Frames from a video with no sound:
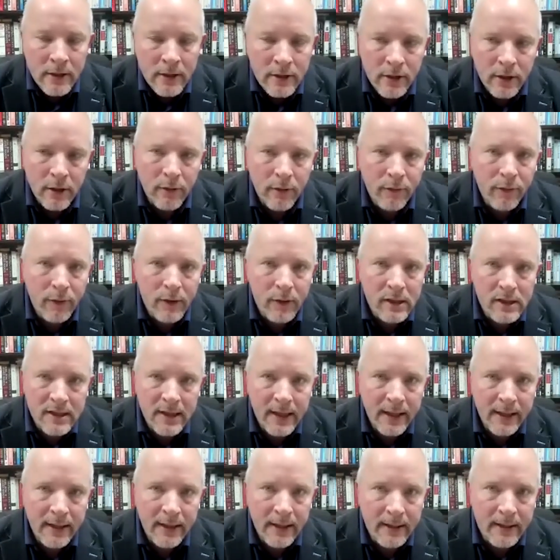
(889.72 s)
So the
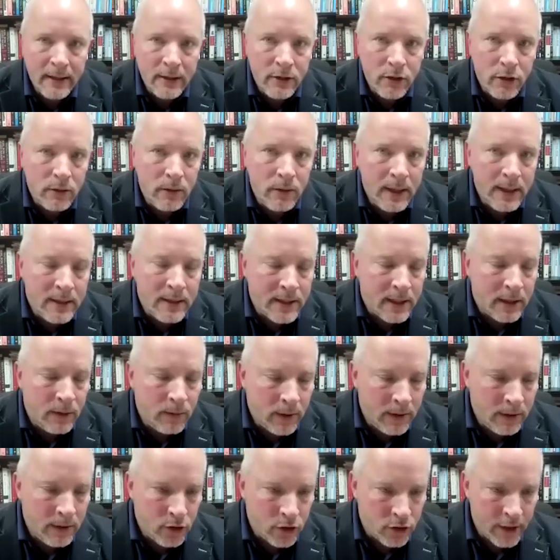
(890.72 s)
first thing that I do is I
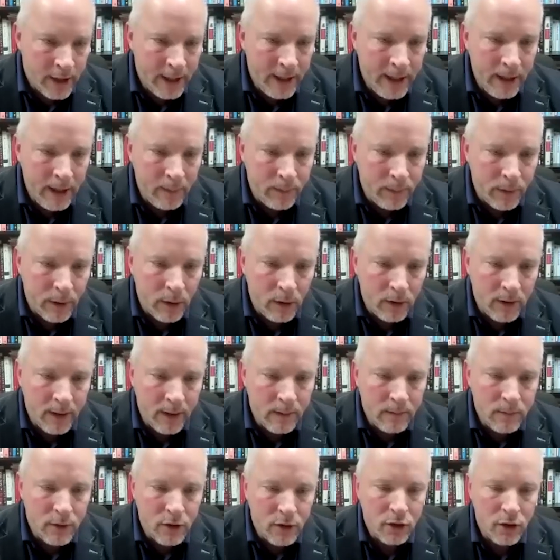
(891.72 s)
run training
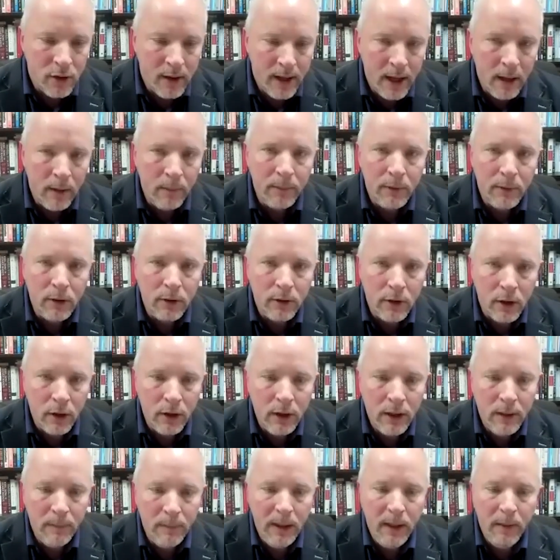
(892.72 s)
programs to help not
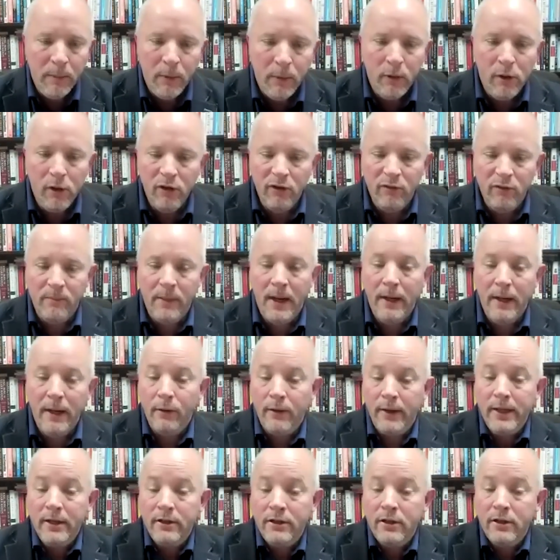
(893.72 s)
only people who've
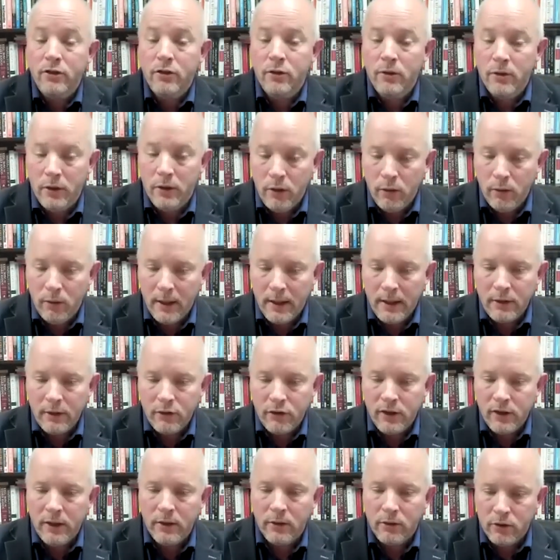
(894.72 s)
migrated to a new
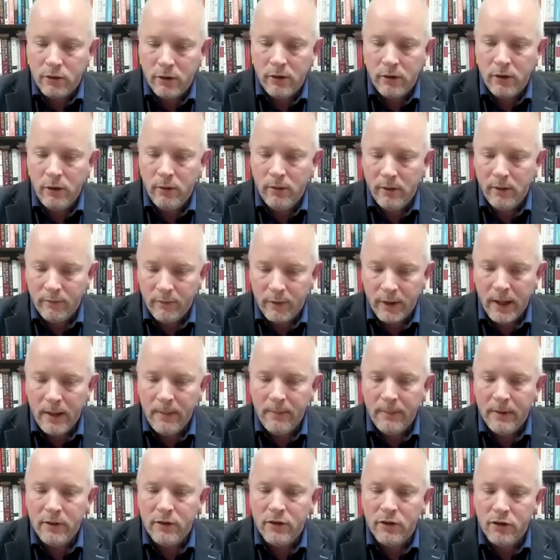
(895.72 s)
country or to a new
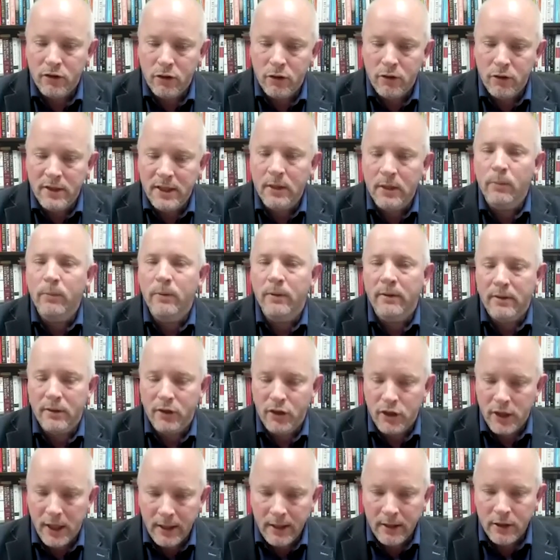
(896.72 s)
environment to deal with
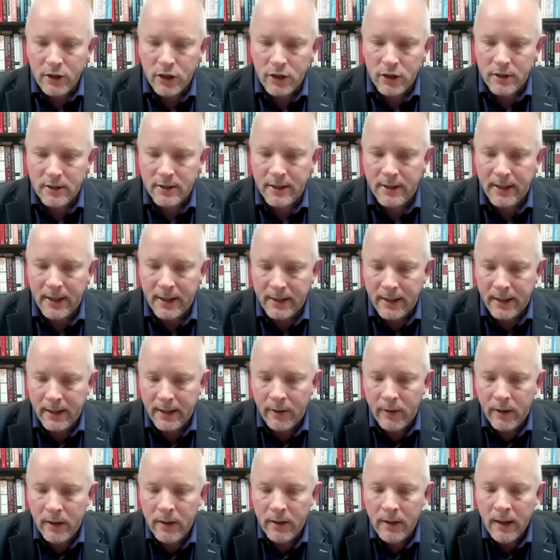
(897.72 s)
the challenges in that
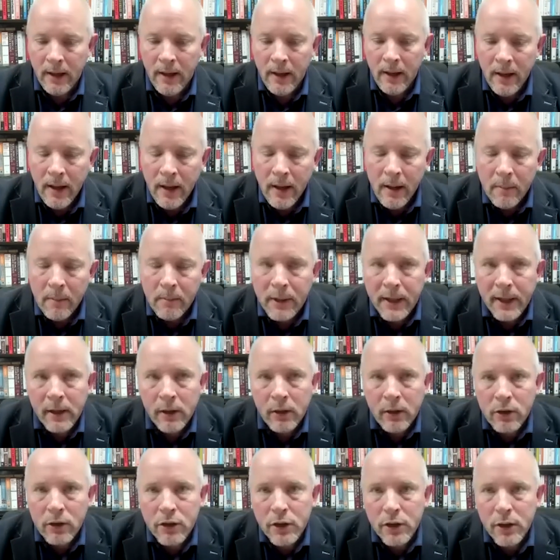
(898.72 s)
area, but
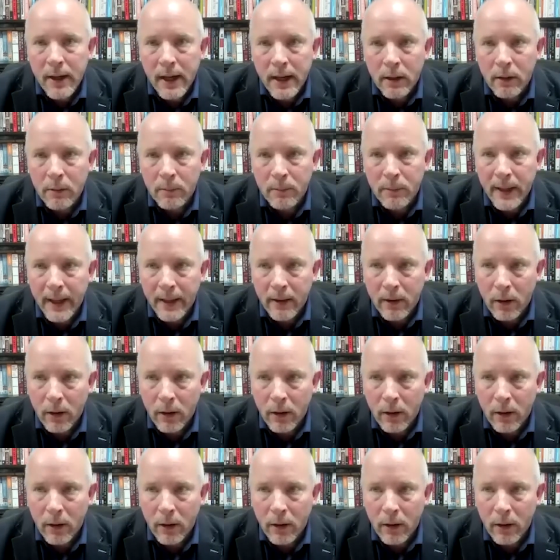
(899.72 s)
I also help